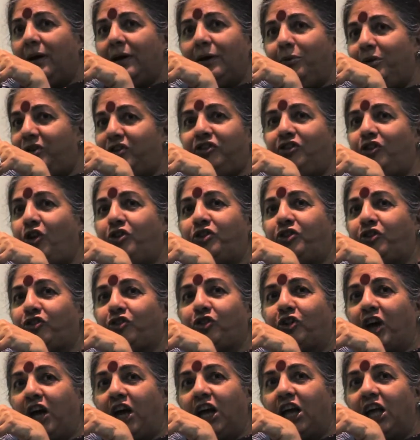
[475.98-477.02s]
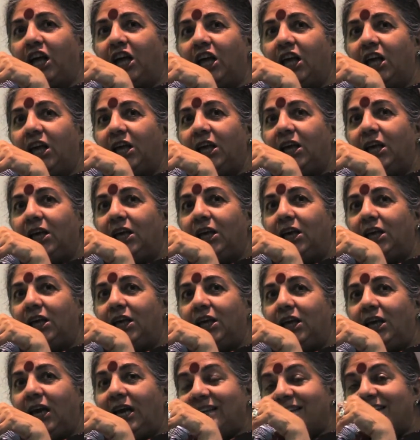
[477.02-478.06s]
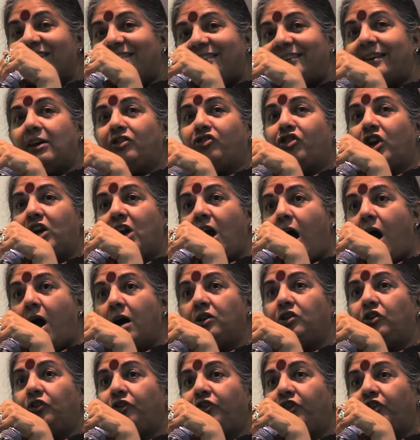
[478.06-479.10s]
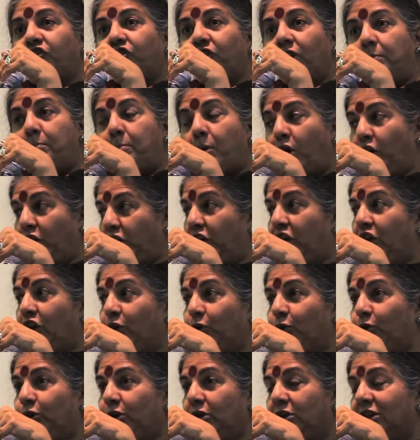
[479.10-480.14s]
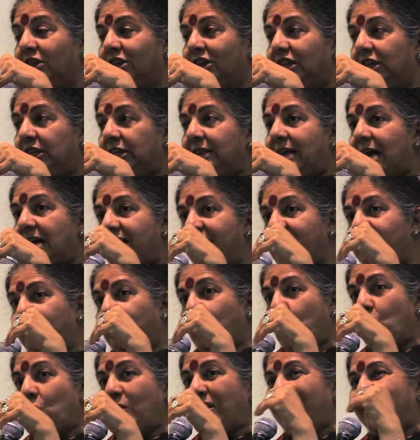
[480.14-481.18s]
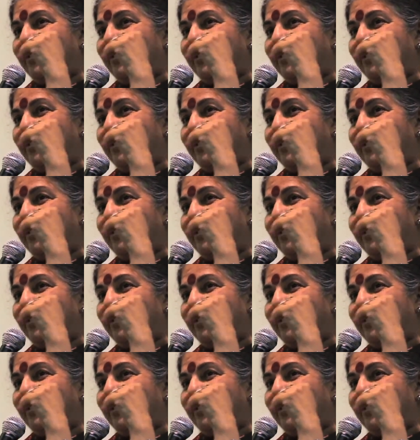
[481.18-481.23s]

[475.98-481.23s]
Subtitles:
which is not sugar. It is such an artificial molecule that is going